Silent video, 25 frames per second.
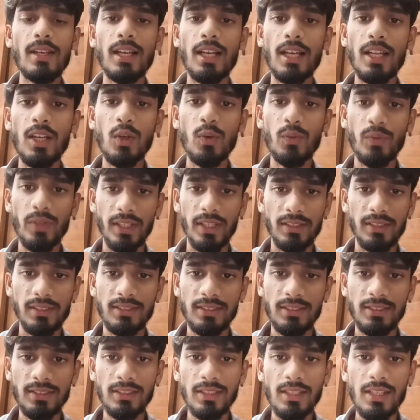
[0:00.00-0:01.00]
Hello
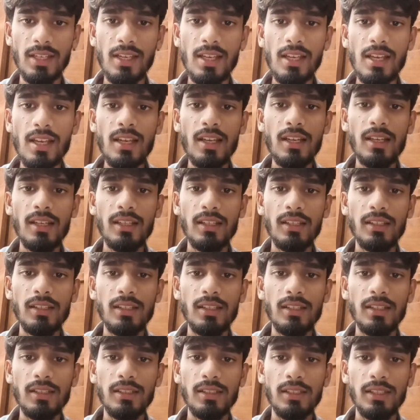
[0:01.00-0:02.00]
friends,
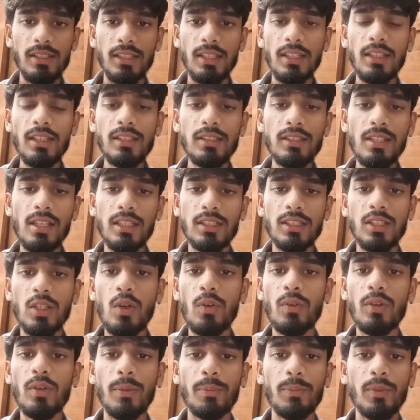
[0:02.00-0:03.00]
in this lecture
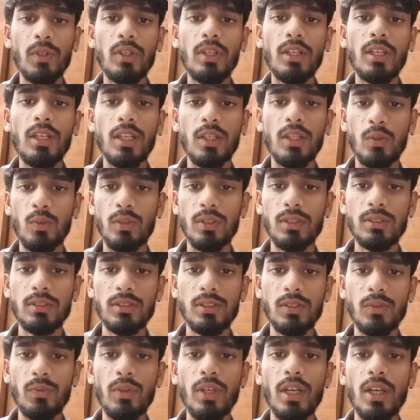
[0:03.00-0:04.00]
of computer
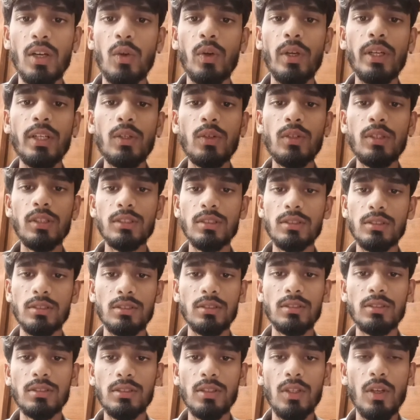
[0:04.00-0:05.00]
networks we are going to
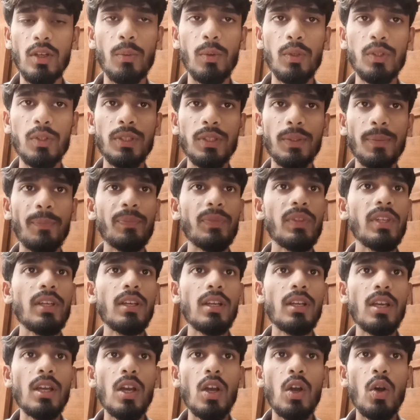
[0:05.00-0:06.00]
discuss about
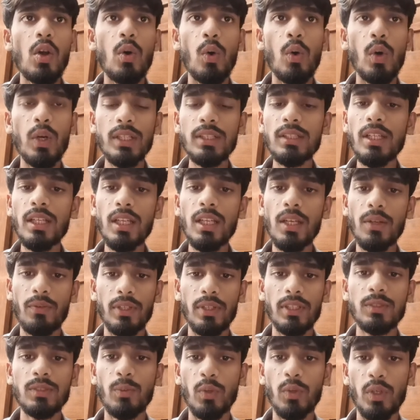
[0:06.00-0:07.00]
OSI
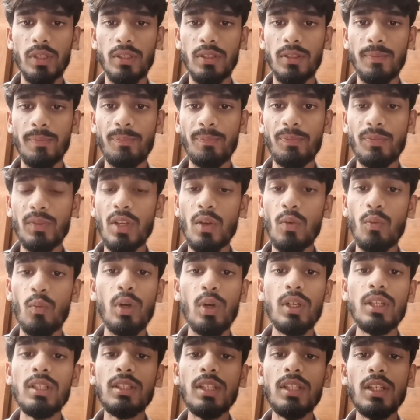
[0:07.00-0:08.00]
reference model.
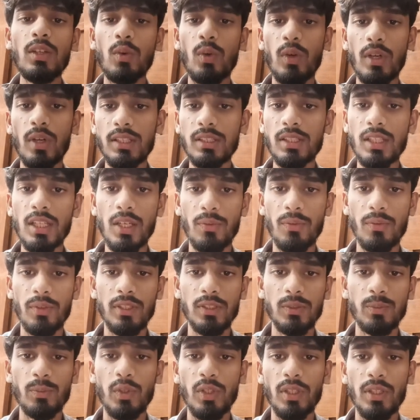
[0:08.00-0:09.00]
What is an OSI
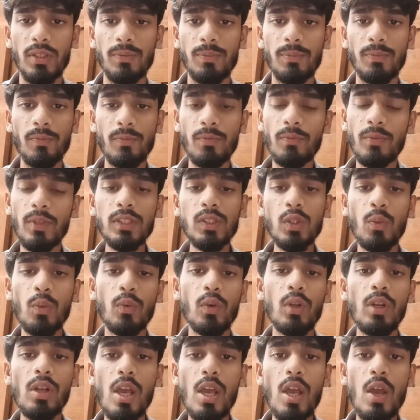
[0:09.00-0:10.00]
reference model? First of
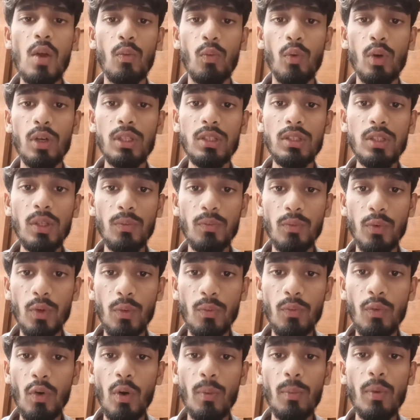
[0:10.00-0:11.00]
all, what is the full
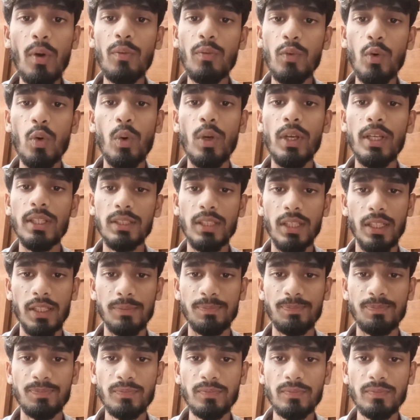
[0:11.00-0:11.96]
form of OSI?